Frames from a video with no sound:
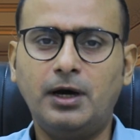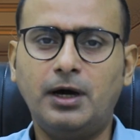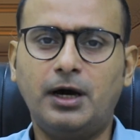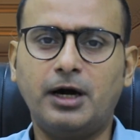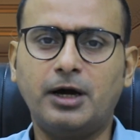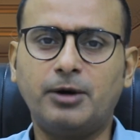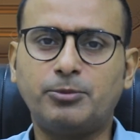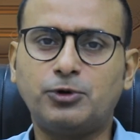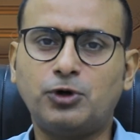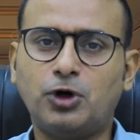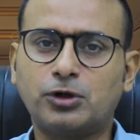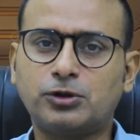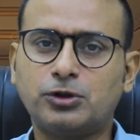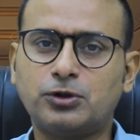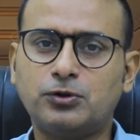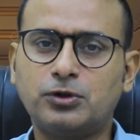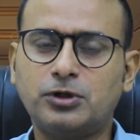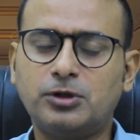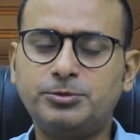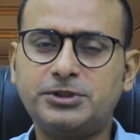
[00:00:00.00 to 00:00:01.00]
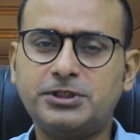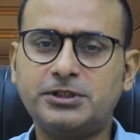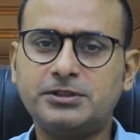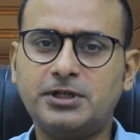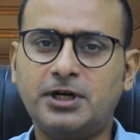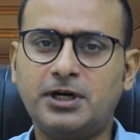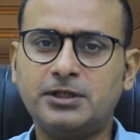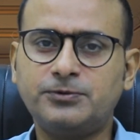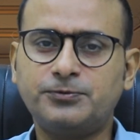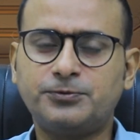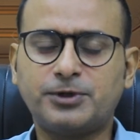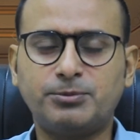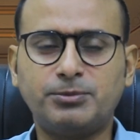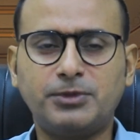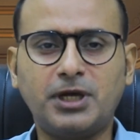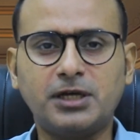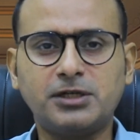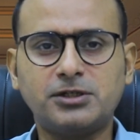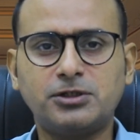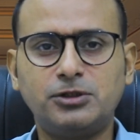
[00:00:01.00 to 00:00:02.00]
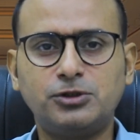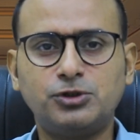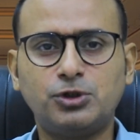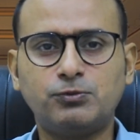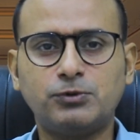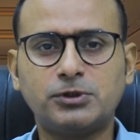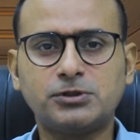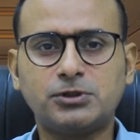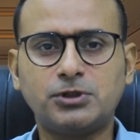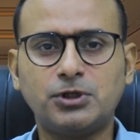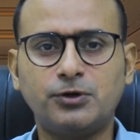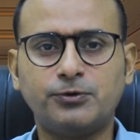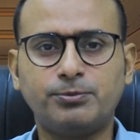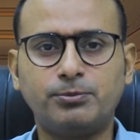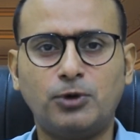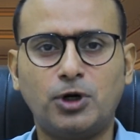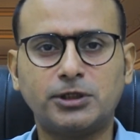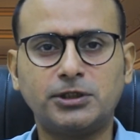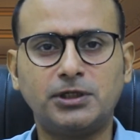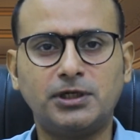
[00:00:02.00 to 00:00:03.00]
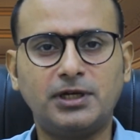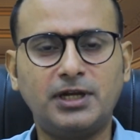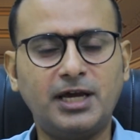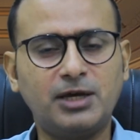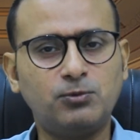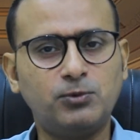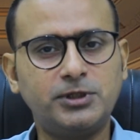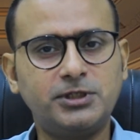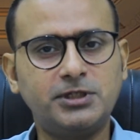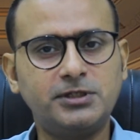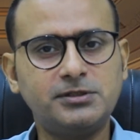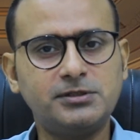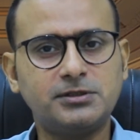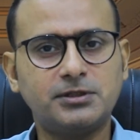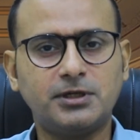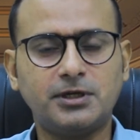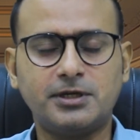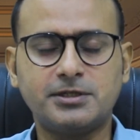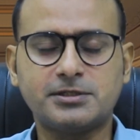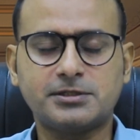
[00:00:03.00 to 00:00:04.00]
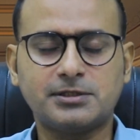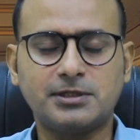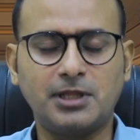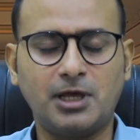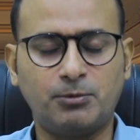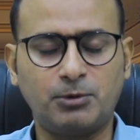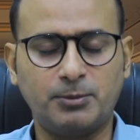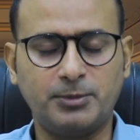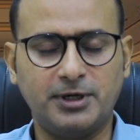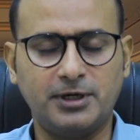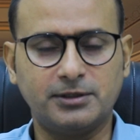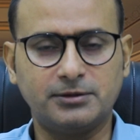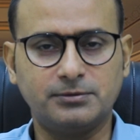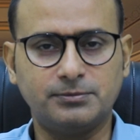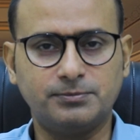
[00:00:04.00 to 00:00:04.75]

I am Dr. Khurram Shahzad from National University of Modern Languages, Islamabad.